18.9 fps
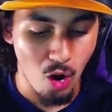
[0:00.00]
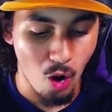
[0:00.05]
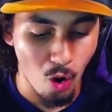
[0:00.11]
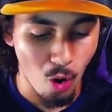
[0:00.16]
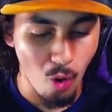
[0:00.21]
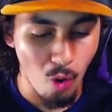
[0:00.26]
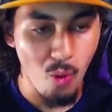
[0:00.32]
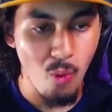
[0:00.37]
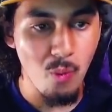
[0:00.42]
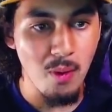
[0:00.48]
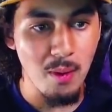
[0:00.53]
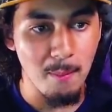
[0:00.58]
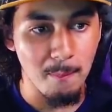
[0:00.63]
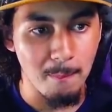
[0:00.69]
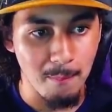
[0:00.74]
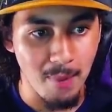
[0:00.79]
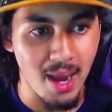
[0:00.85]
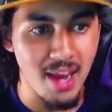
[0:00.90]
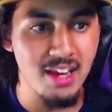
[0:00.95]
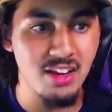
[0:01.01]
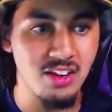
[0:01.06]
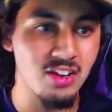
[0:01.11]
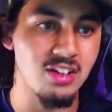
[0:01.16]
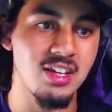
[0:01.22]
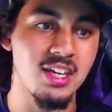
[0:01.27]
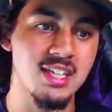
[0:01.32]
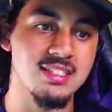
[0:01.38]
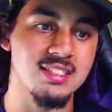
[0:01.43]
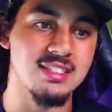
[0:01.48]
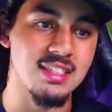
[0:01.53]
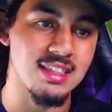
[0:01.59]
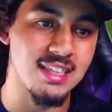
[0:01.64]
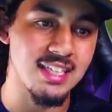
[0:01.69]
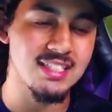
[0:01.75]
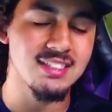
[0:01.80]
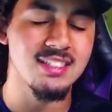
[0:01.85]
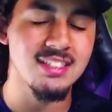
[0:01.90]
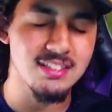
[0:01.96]
oh my goodness,
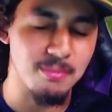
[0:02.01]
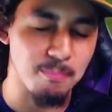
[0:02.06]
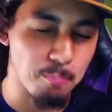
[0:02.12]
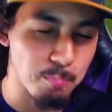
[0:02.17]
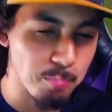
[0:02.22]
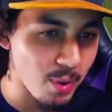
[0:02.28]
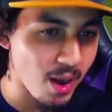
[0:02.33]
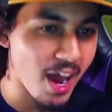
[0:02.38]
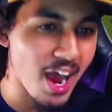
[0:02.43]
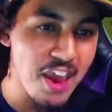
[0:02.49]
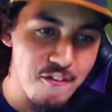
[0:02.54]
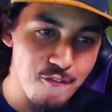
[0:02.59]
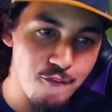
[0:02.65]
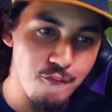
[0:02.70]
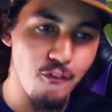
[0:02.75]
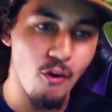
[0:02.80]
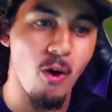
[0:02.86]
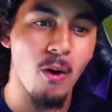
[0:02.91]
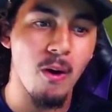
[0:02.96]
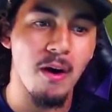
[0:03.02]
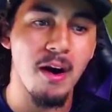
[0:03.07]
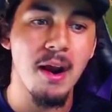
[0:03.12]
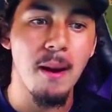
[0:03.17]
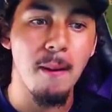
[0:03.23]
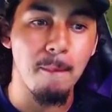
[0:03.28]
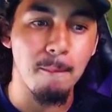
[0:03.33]
this is by far